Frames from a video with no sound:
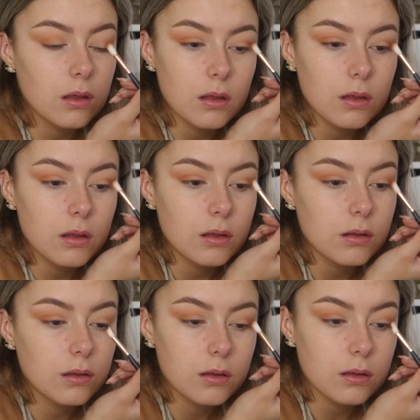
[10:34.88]

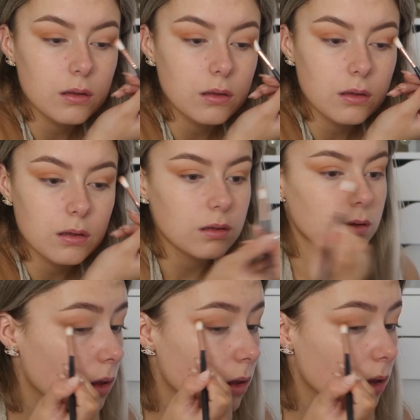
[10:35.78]

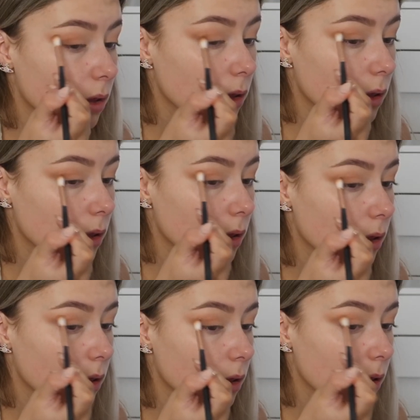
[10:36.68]

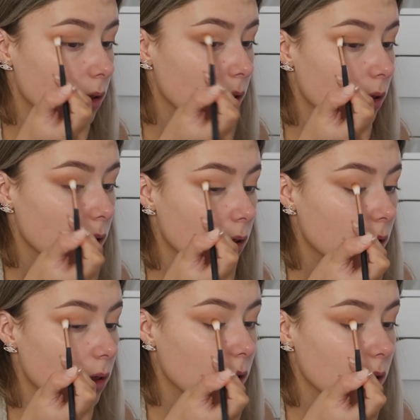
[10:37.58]

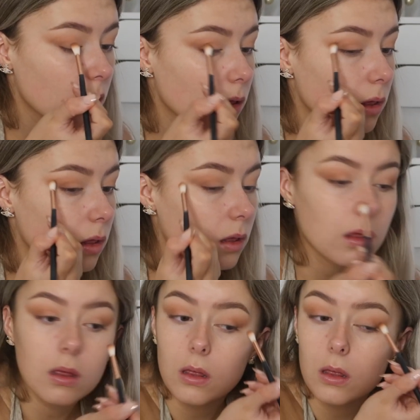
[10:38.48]

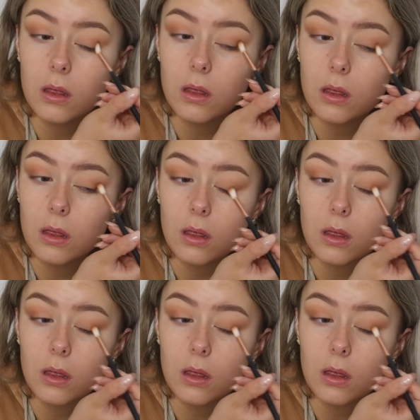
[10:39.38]
[no speech]